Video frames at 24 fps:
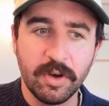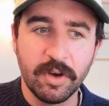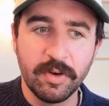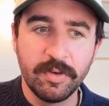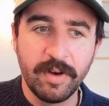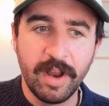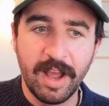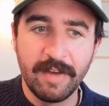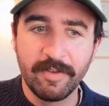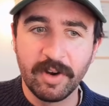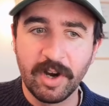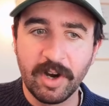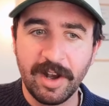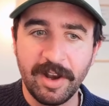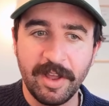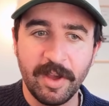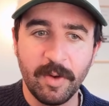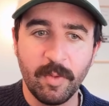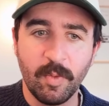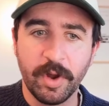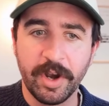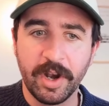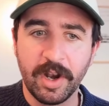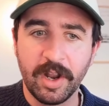don't have a
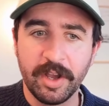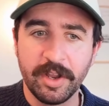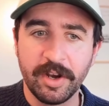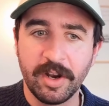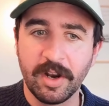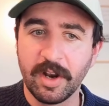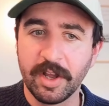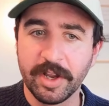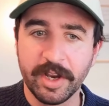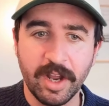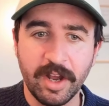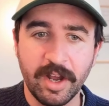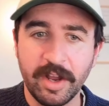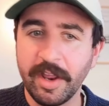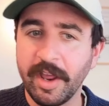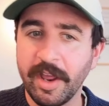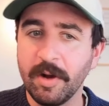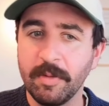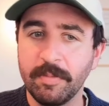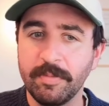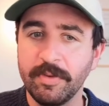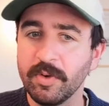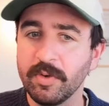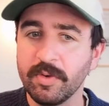clear one-liner like I
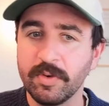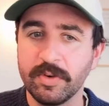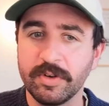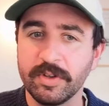help your